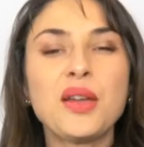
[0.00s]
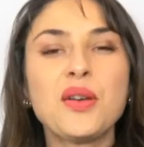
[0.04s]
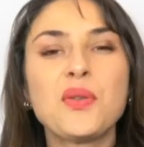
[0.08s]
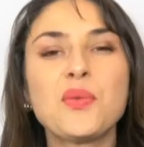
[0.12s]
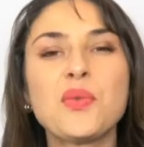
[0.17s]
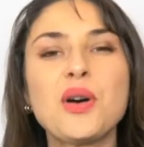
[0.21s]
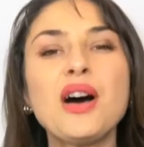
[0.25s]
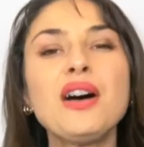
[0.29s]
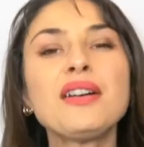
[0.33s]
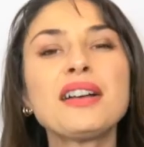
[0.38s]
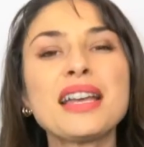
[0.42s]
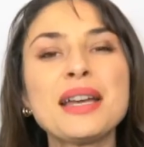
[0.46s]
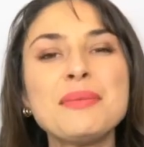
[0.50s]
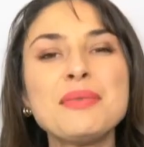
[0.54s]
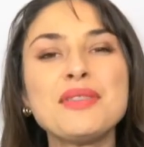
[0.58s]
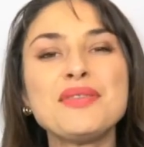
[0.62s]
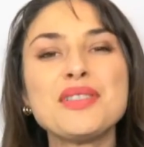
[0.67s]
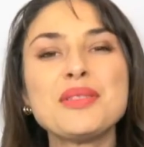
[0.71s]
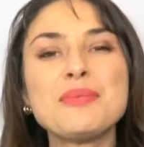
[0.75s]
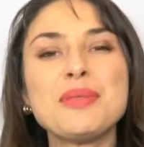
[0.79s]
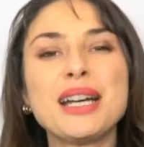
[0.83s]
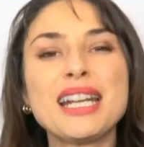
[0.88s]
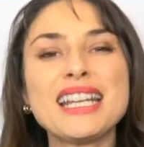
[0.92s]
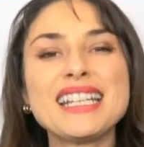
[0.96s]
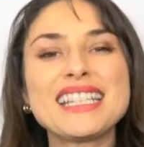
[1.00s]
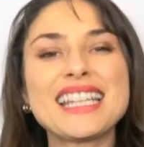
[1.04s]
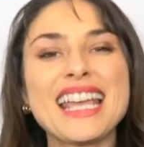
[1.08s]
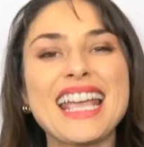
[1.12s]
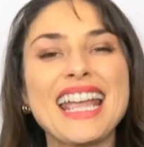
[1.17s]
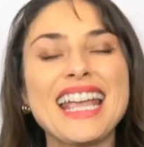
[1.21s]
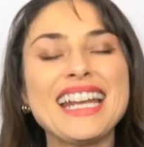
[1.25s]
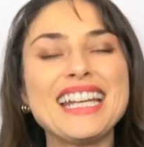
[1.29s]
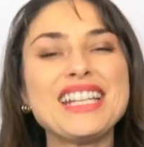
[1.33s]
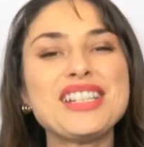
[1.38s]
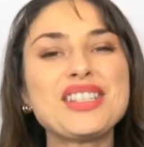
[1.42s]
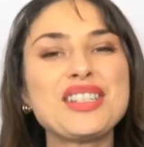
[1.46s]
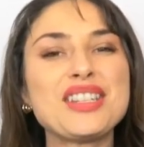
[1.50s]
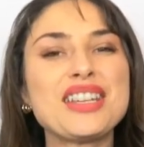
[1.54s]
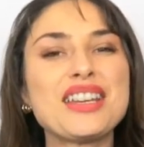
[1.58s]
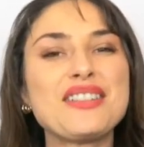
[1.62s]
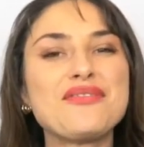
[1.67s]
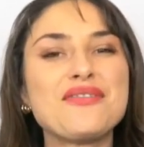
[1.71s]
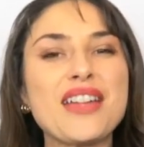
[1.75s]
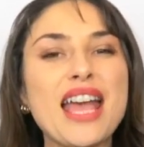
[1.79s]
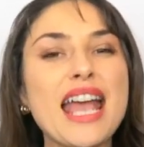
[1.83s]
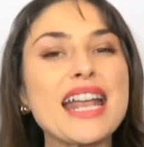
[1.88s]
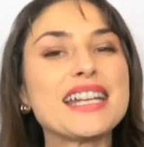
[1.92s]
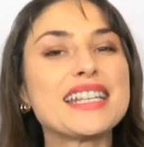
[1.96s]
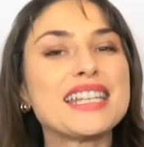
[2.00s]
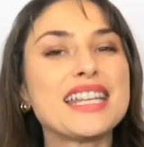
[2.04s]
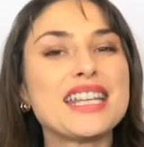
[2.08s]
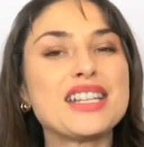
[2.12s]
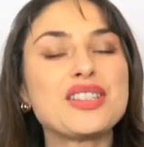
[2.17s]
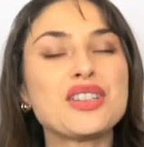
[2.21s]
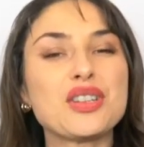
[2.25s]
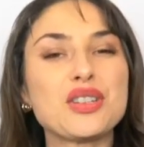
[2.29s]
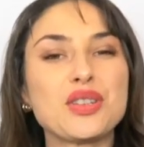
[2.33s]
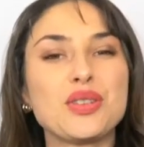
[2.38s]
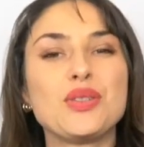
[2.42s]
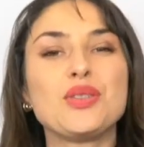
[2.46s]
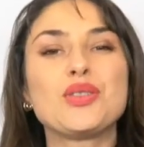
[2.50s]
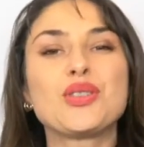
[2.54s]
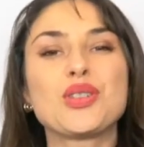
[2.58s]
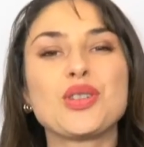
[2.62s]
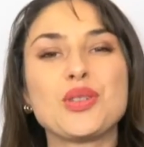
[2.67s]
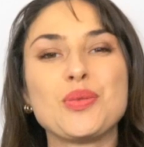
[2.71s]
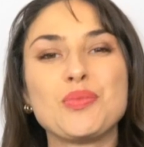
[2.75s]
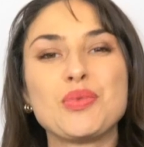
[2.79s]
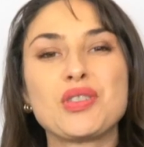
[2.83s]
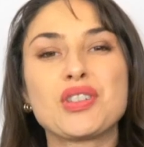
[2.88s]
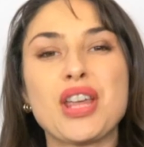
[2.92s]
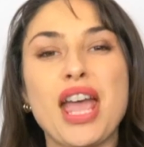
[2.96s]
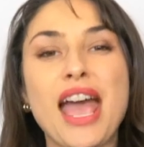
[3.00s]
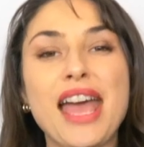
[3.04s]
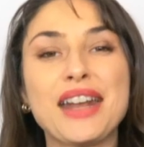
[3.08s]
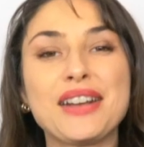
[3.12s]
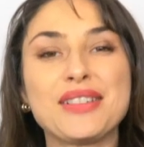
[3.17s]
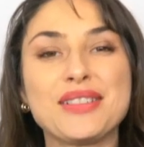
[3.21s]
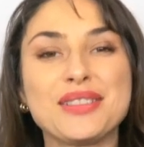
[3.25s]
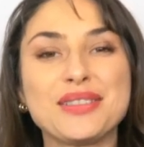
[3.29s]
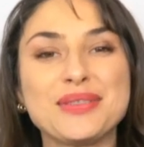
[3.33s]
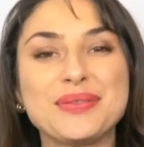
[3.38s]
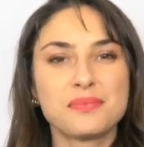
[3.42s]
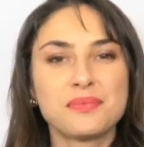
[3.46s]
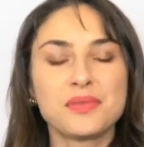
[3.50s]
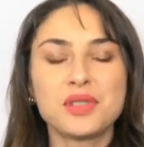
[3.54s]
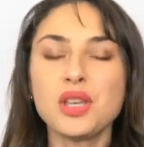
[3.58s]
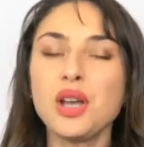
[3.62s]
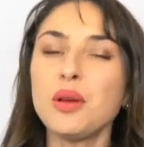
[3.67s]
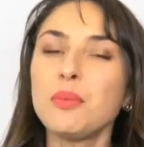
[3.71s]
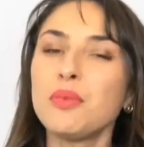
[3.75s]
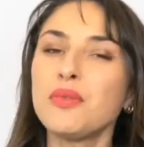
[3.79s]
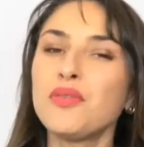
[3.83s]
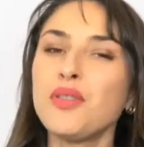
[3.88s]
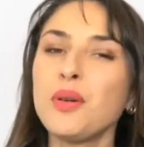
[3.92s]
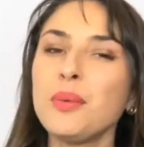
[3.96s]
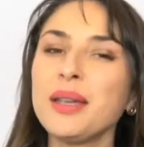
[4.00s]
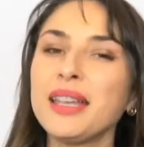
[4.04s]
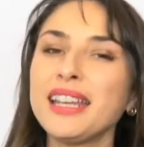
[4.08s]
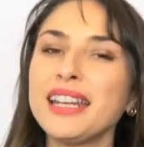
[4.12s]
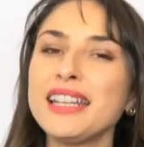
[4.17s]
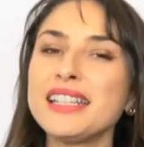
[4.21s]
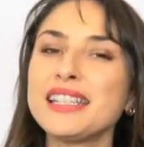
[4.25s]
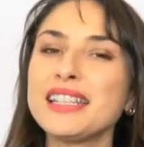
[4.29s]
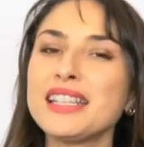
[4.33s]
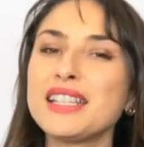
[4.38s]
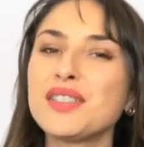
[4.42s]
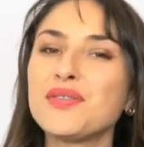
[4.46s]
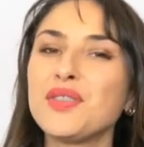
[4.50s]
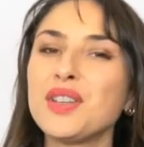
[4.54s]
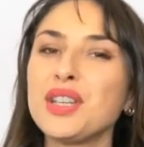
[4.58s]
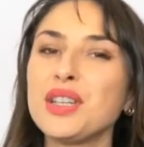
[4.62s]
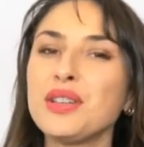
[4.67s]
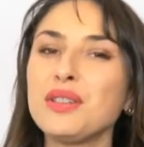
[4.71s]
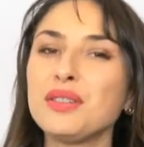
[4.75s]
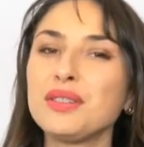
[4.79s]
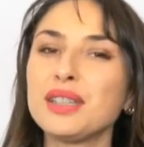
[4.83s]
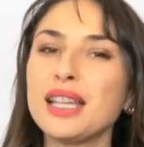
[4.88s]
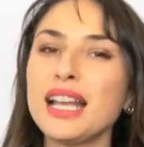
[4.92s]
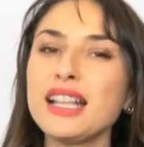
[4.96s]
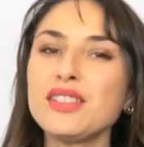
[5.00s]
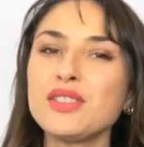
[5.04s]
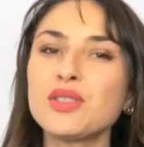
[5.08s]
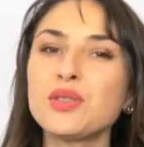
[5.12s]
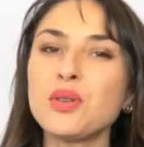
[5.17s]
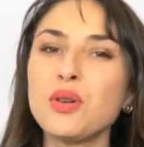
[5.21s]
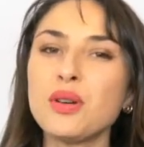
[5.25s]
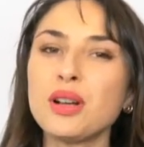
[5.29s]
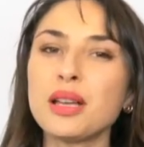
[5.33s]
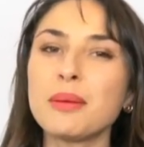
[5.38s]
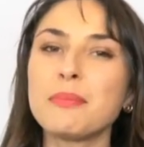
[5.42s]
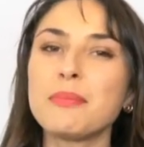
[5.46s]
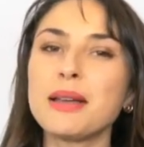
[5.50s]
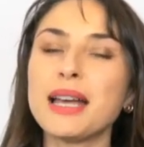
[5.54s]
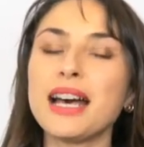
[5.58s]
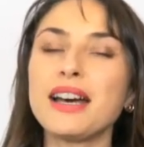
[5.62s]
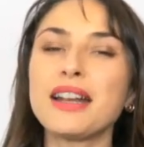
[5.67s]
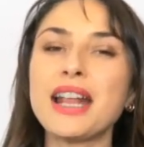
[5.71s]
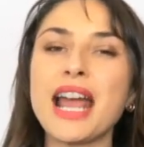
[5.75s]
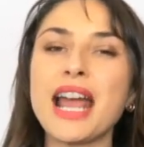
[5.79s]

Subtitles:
Welcome everybody to Energy Advantage YouTube channel. So before we get into this video, let's talk about